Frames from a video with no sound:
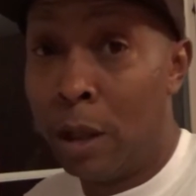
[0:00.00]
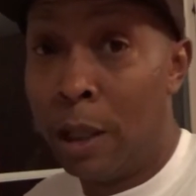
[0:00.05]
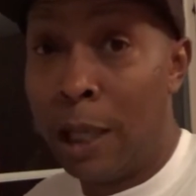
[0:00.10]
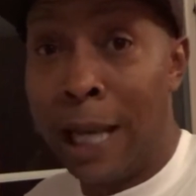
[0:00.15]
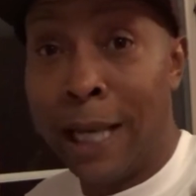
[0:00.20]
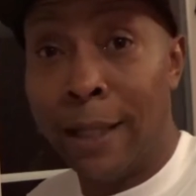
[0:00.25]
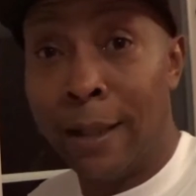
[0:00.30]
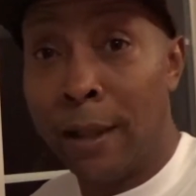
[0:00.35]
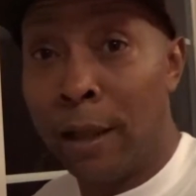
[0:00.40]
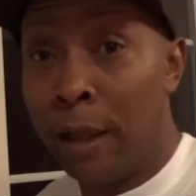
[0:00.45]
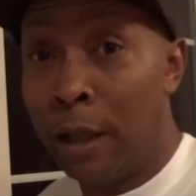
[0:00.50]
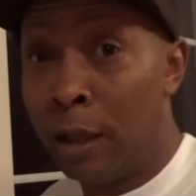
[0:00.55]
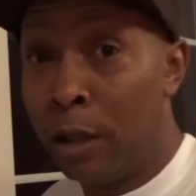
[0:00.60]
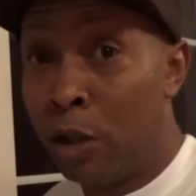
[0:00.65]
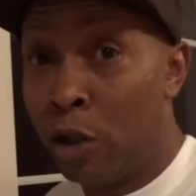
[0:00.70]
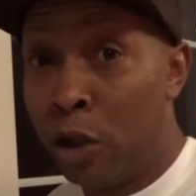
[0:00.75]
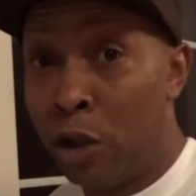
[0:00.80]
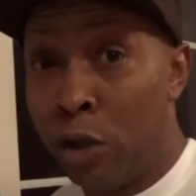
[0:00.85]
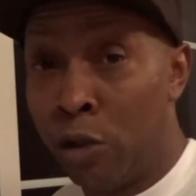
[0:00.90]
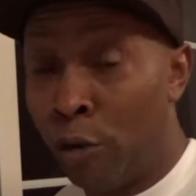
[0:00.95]
Like
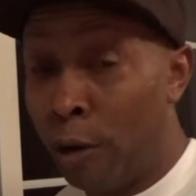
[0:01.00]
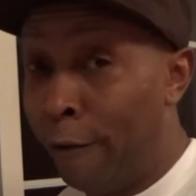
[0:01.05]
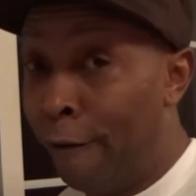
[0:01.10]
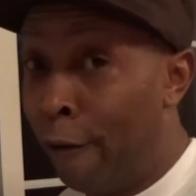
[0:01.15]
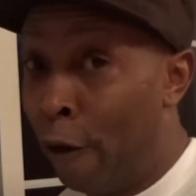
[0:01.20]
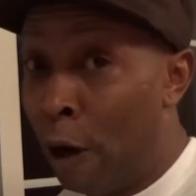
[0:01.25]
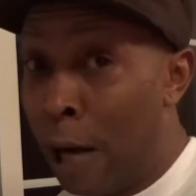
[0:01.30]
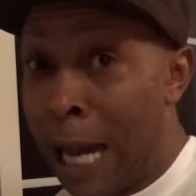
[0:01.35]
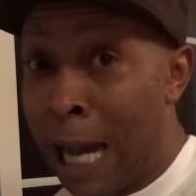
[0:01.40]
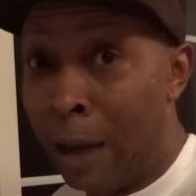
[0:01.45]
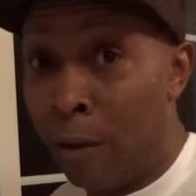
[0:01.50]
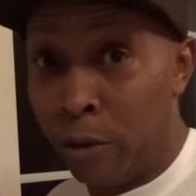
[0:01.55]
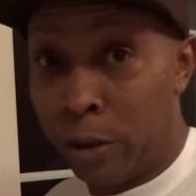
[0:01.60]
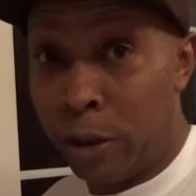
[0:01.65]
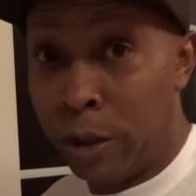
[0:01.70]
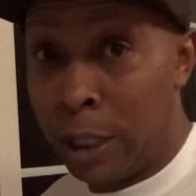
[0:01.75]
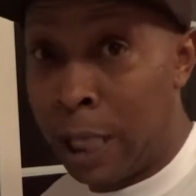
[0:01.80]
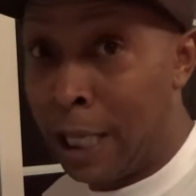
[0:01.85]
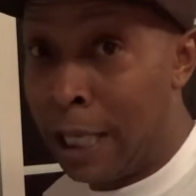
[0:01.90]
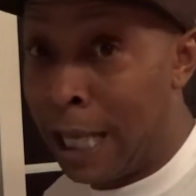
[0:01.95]
3-4
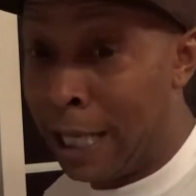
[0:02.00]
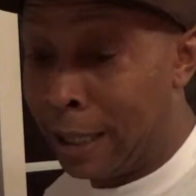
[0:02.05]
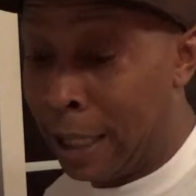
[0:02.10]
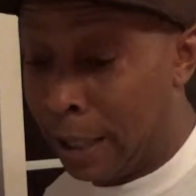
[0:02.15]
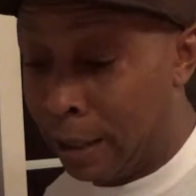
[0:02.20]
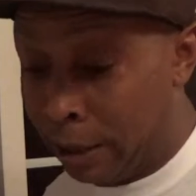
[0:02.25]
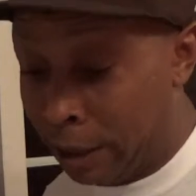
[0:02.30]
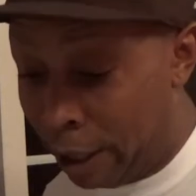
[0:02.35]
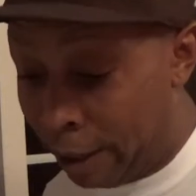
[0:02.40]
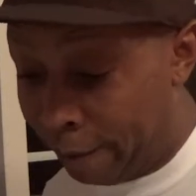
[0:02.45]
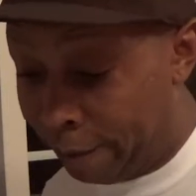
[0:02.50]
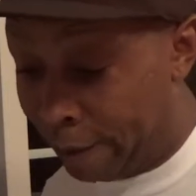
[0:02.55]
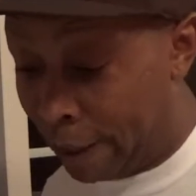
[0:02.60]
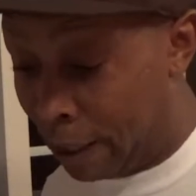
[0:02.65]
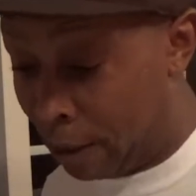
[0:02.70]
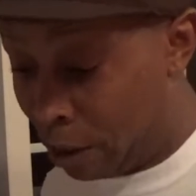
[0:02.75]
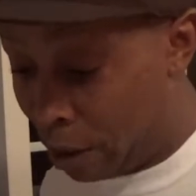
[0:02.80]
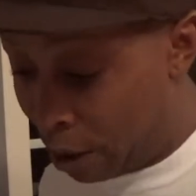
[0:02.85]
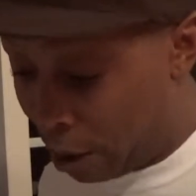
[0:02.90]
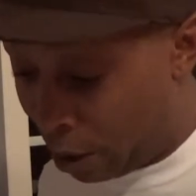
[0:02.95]
hours they got their stuff out.